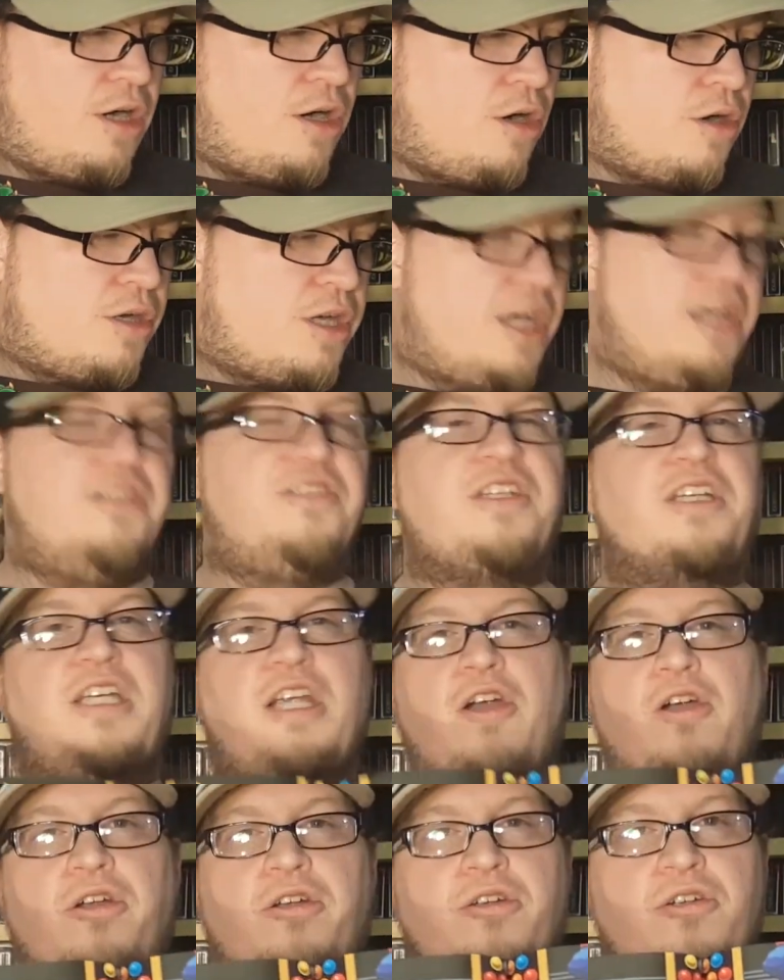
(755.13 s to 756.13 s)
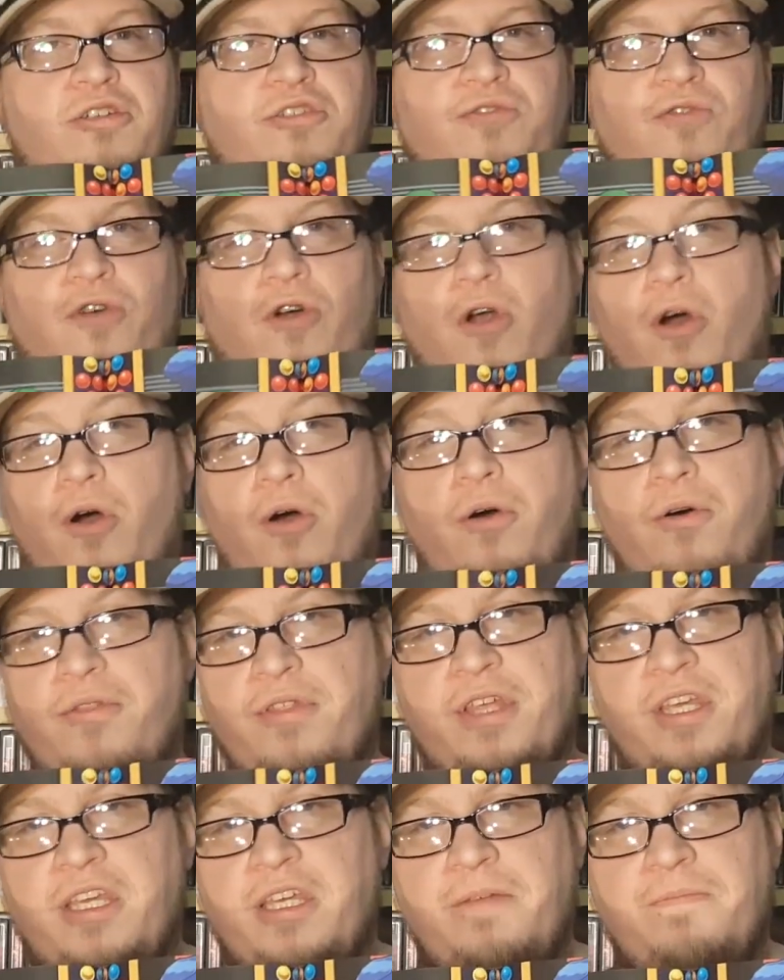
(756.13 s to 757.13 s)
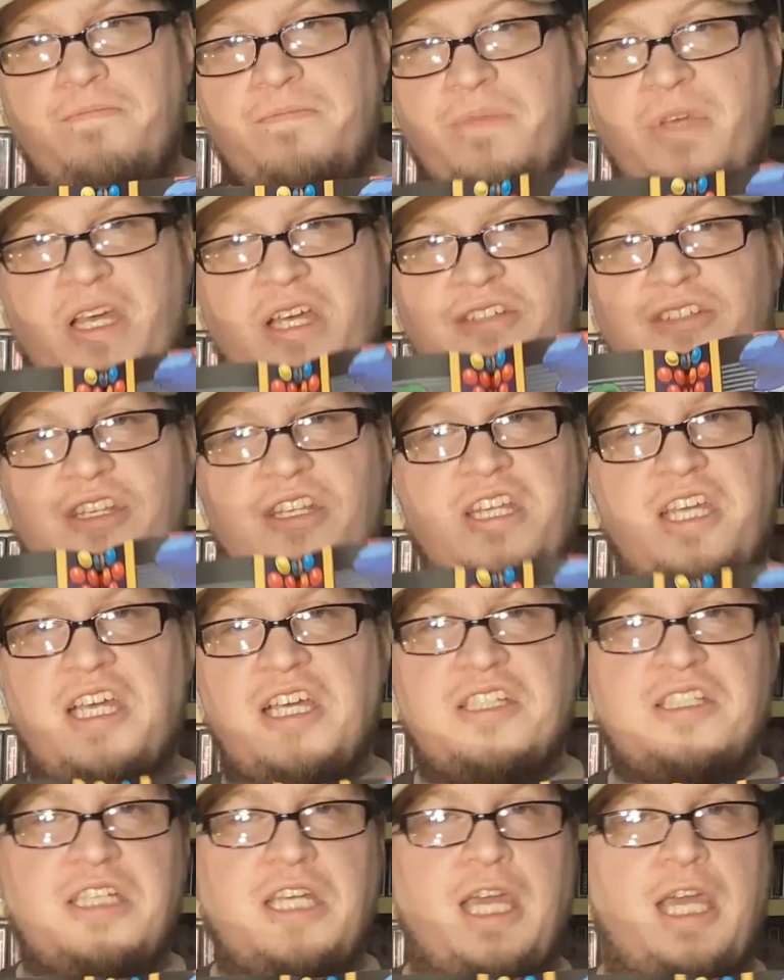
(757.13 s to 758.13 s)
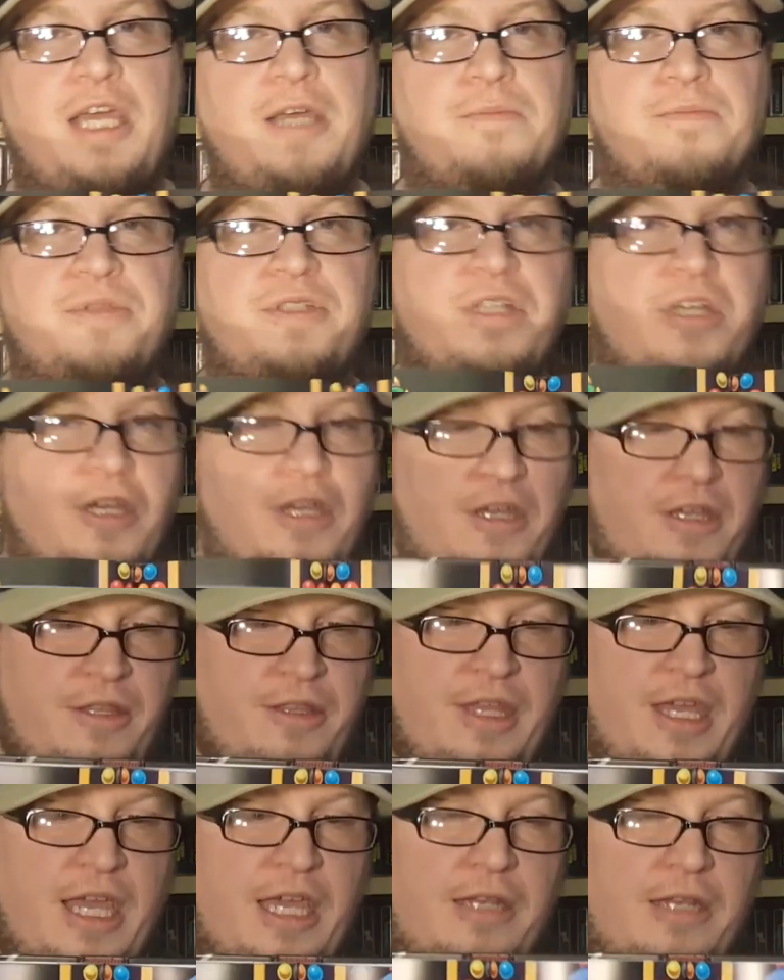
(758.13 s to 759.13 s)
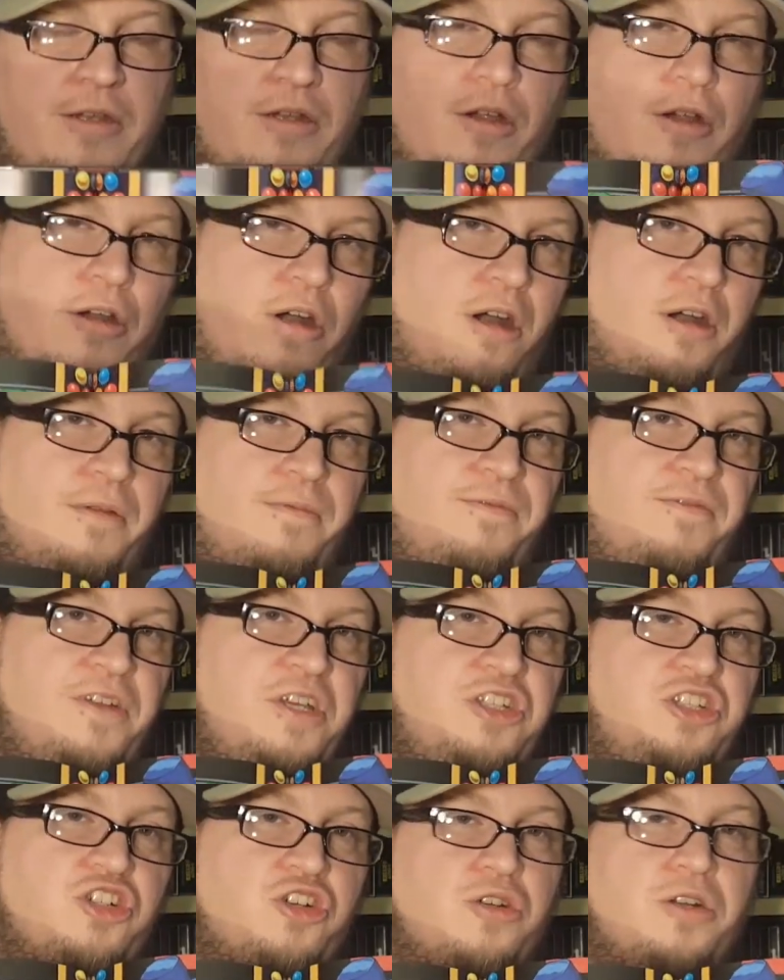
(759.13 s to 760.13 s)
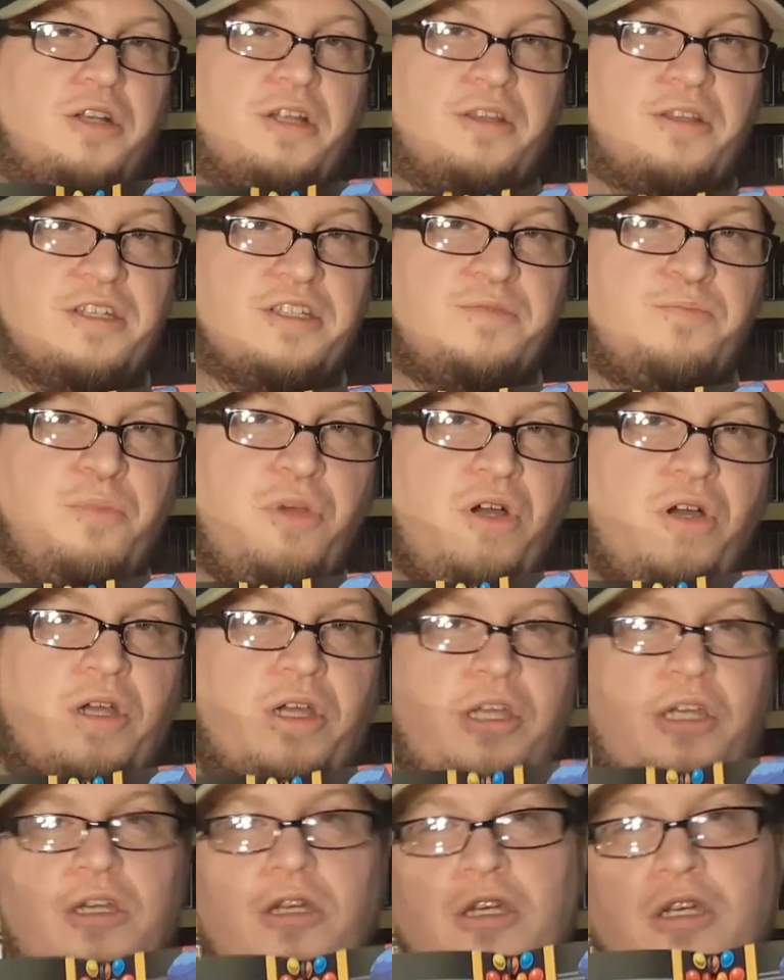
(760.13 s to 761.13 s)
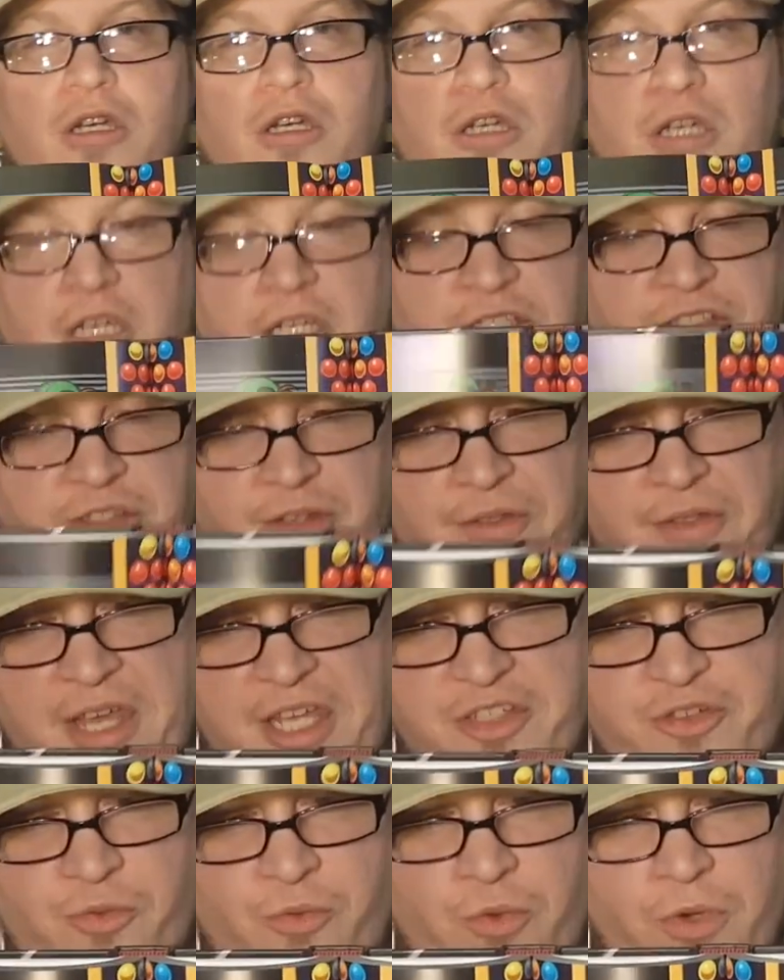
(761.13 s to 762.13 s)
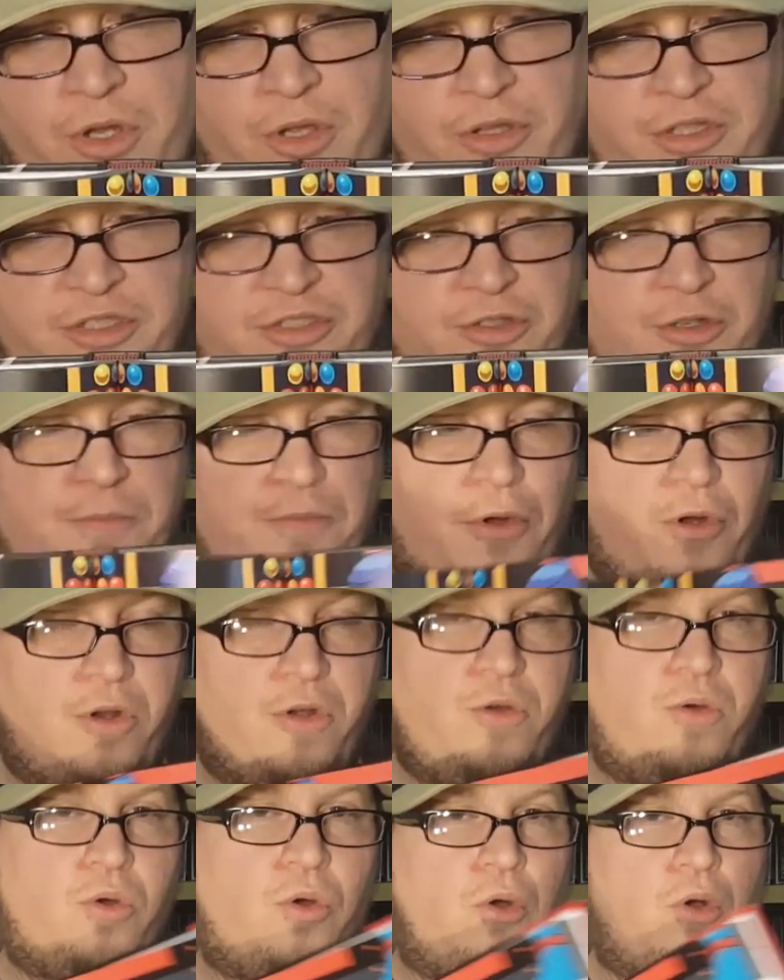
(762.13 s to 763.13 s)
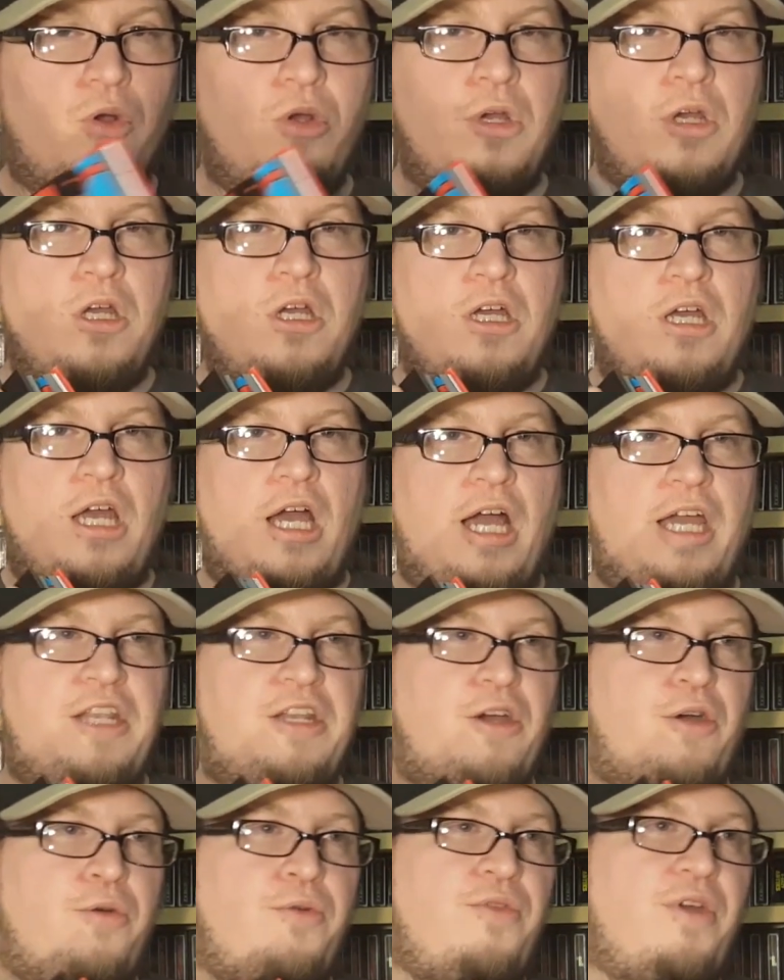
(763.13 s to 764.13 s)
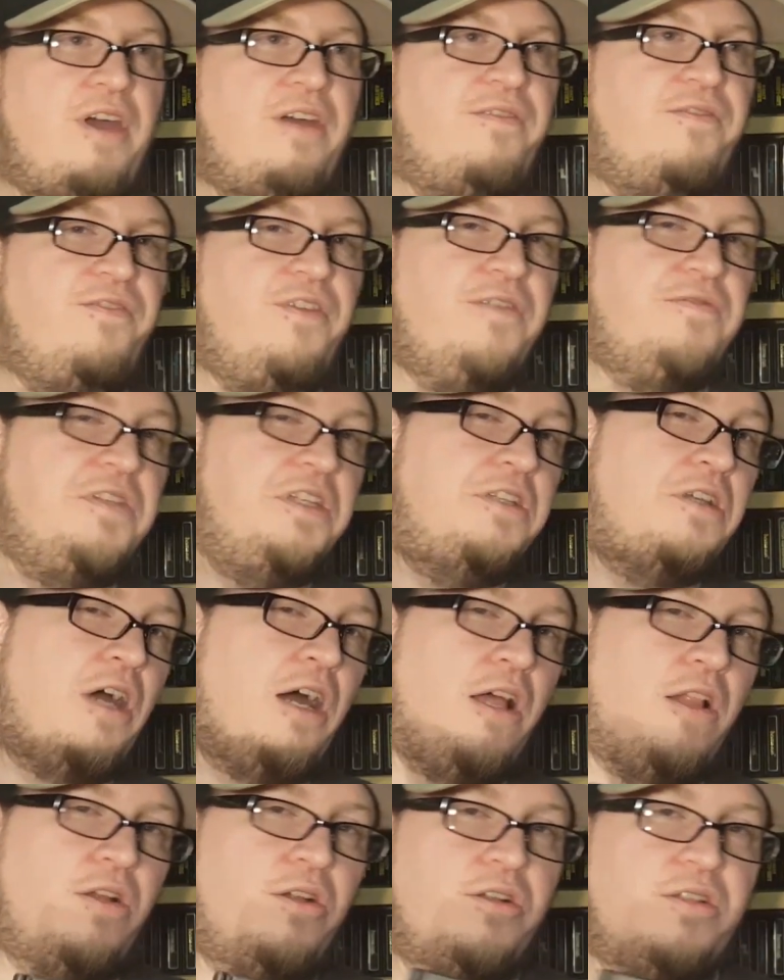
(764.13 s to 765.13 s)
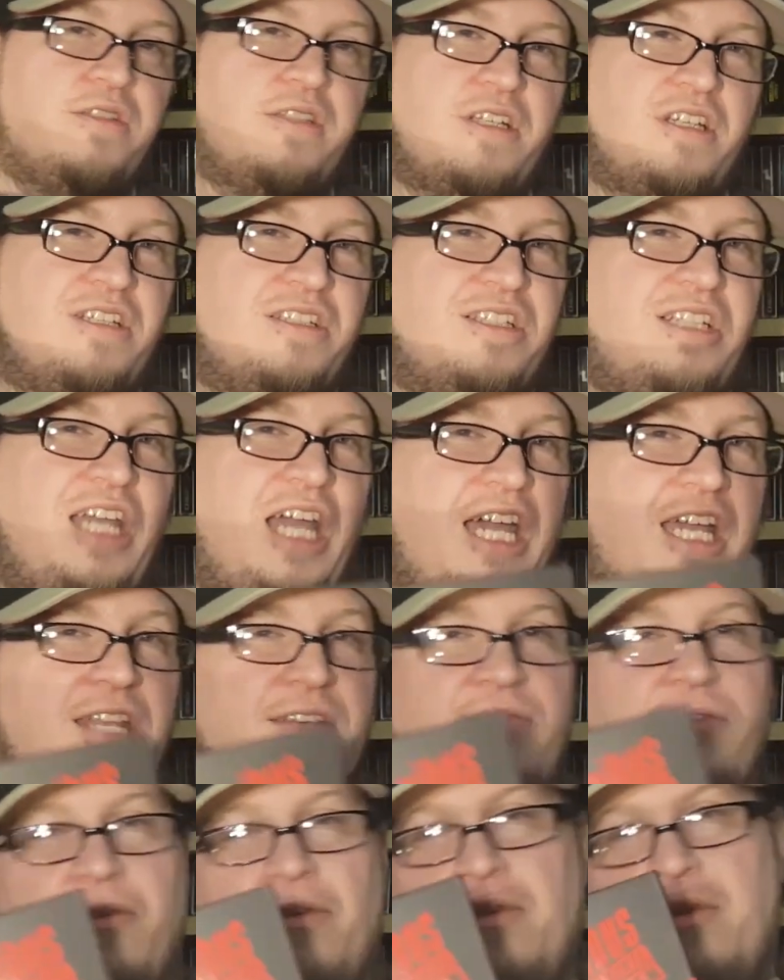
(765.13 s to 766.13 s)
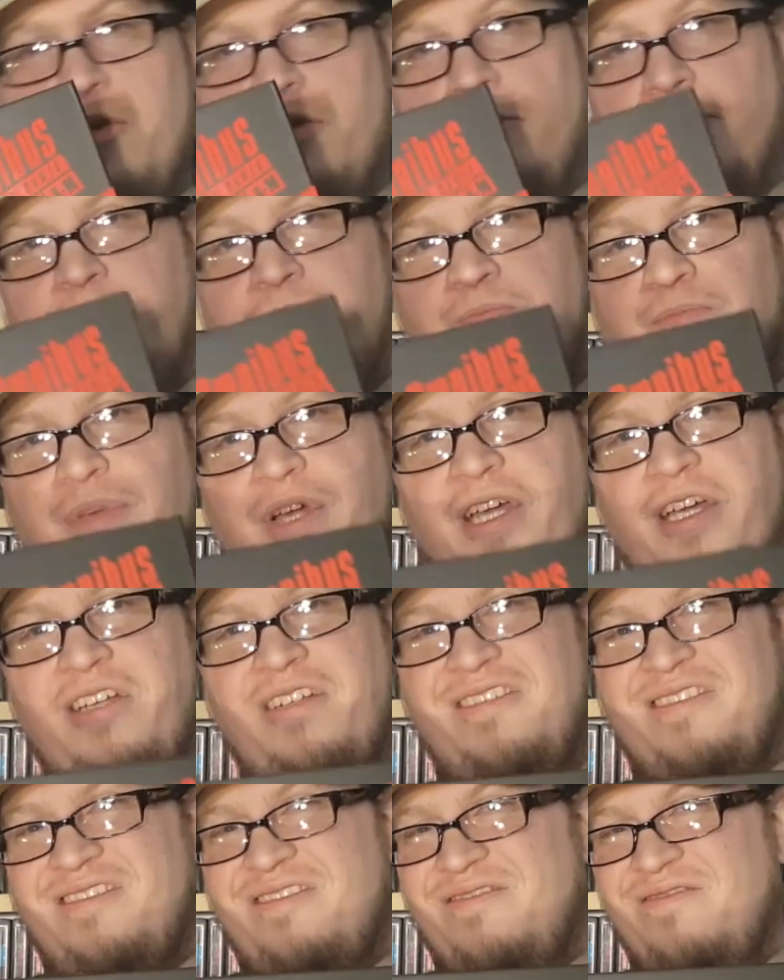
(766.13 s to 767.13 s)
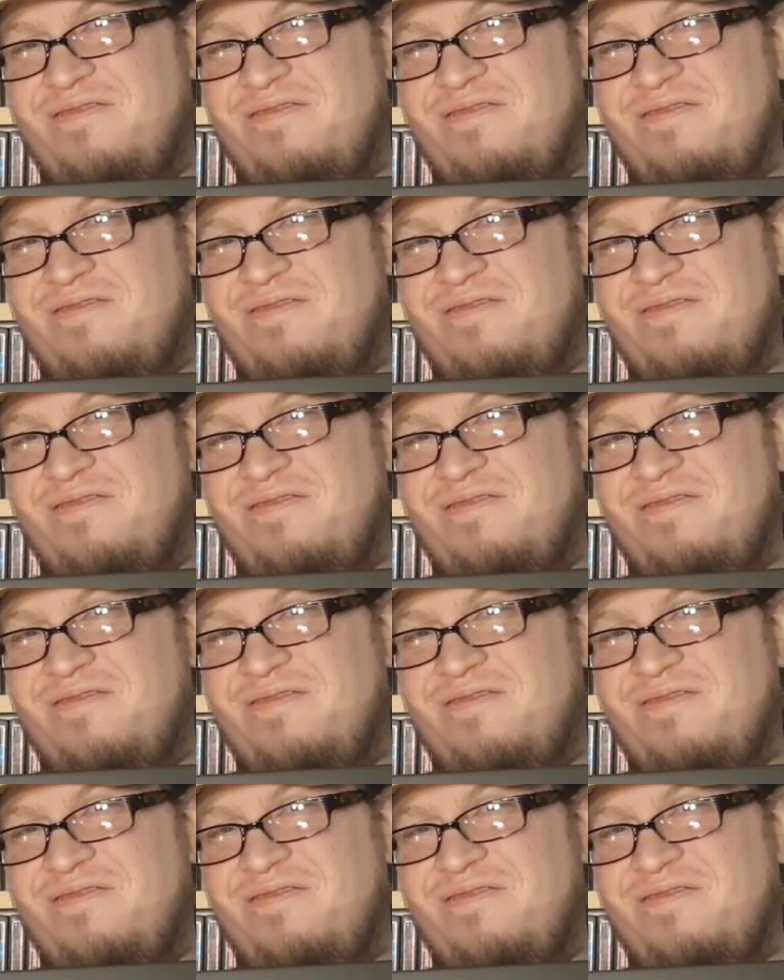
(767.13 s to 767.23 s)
all kinds of characters for all the SNES games that are featured in this book. And so that's really super cool. I know that $50 is kind of a little bit